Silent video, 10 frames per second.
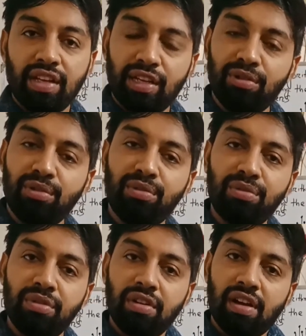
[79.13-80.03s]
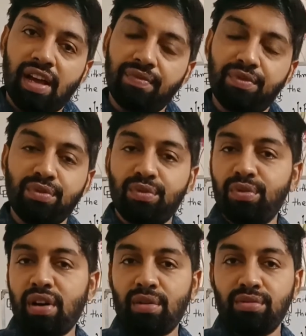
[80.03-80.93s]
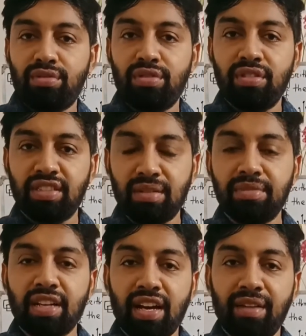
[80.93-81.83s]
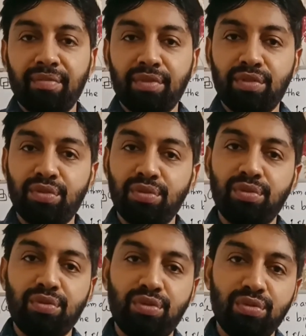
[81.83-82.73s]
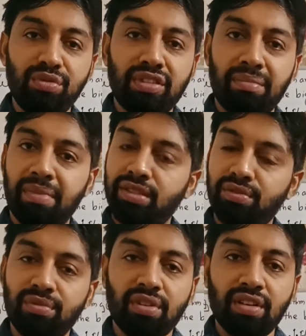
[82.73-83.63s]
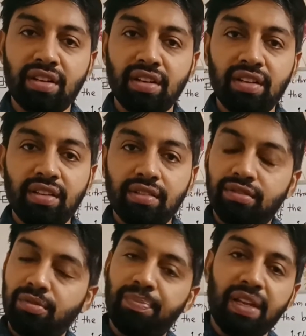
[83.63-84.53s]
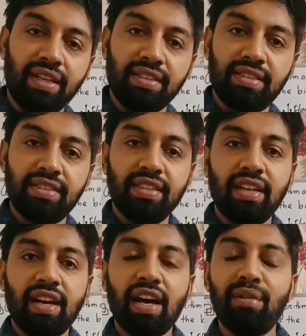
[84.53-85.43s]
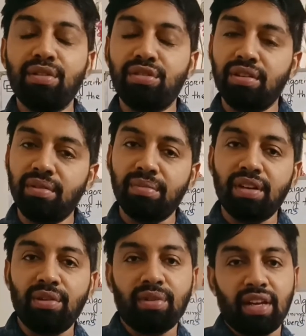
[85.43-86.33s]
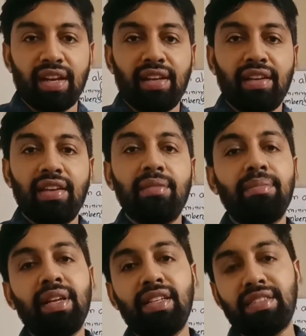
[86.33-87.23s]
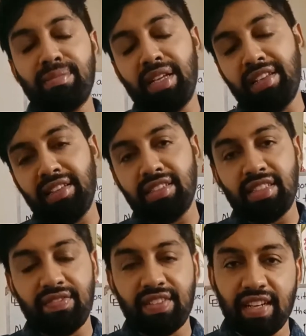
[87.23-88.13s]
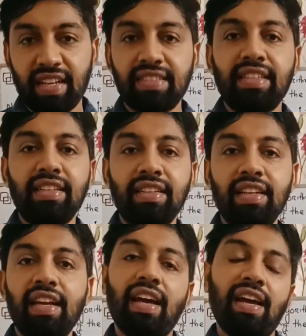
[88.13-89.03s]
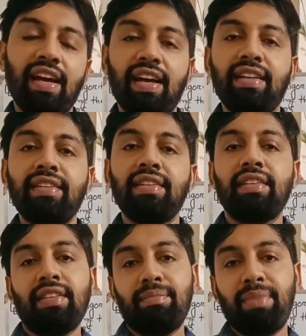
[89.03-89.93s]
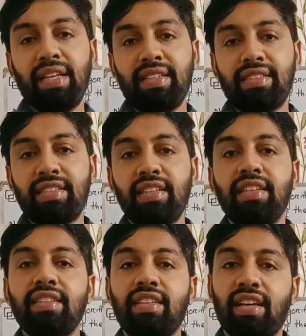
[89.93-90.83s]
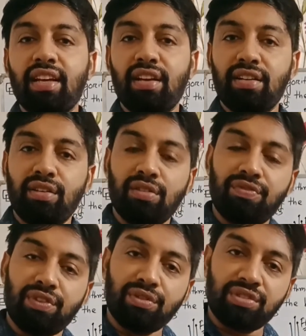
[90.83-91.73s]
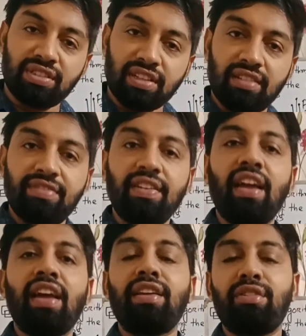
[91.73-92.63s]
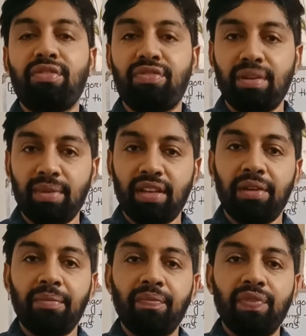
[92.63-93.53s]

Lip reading: you have to go out sometime to do some major work. So please, I want to remember you again, please maintain the safety hygiene, and please take care of yourself and your family.